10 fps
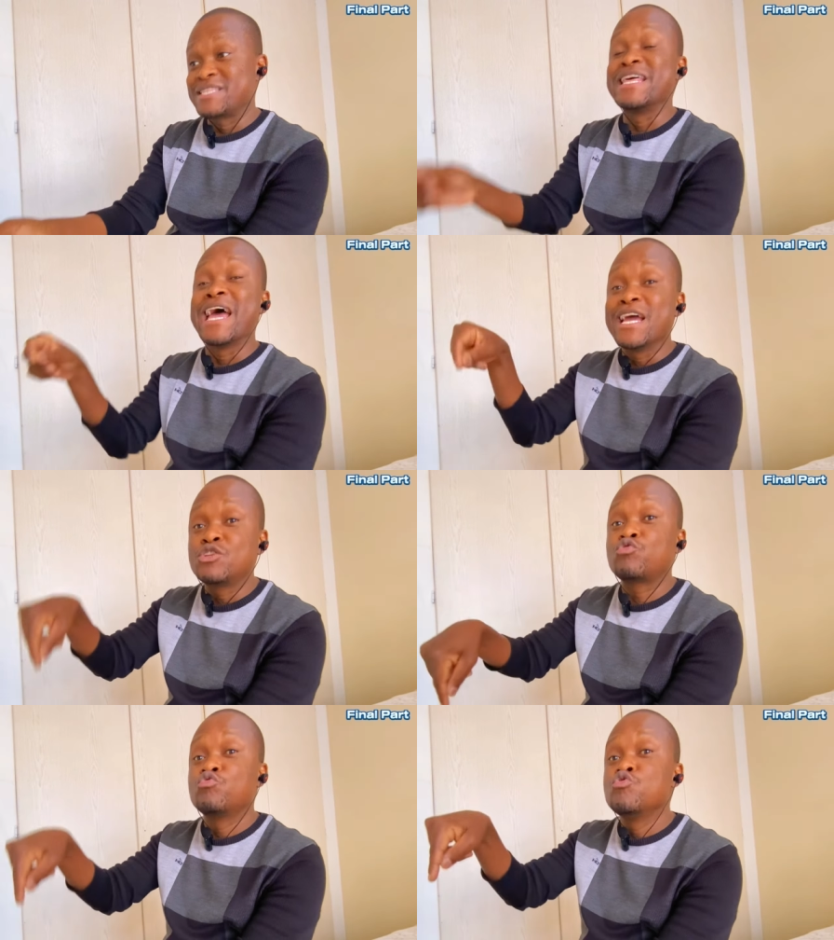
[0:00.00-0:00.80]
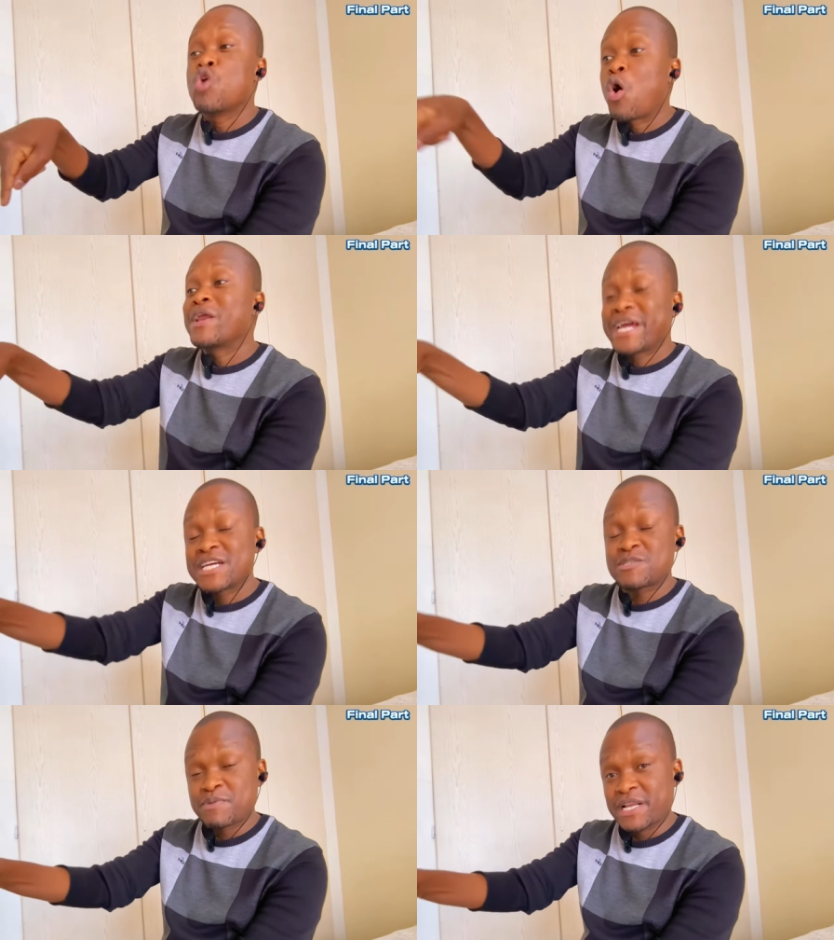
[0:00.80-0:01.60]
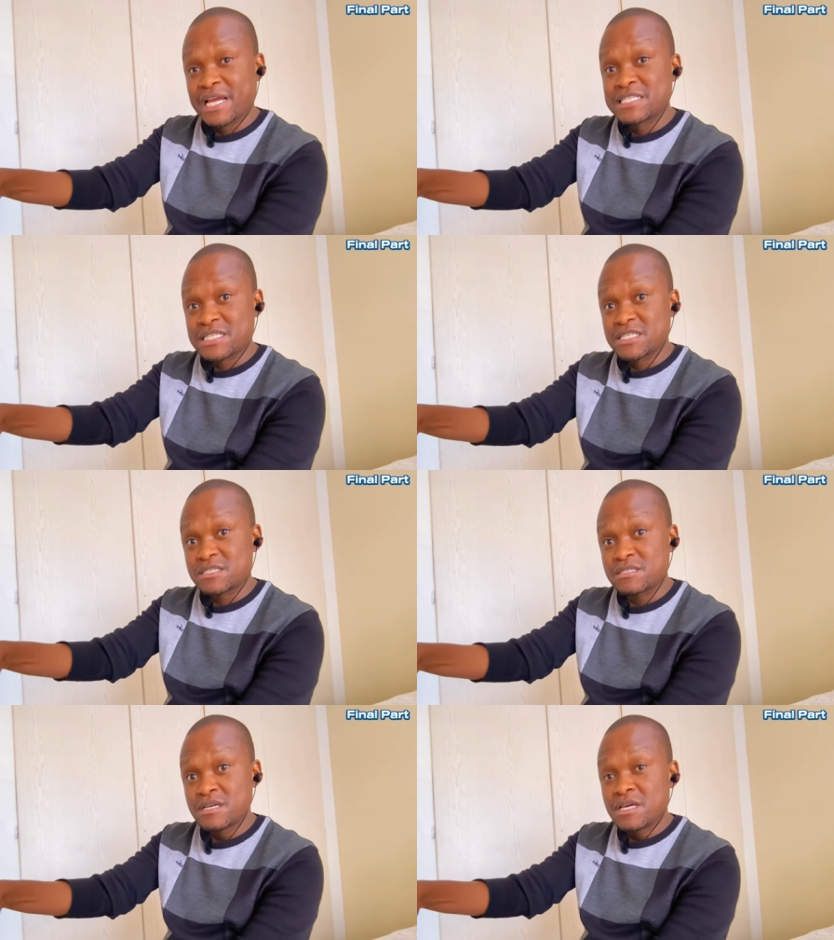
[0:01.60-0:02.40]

they know their experiences.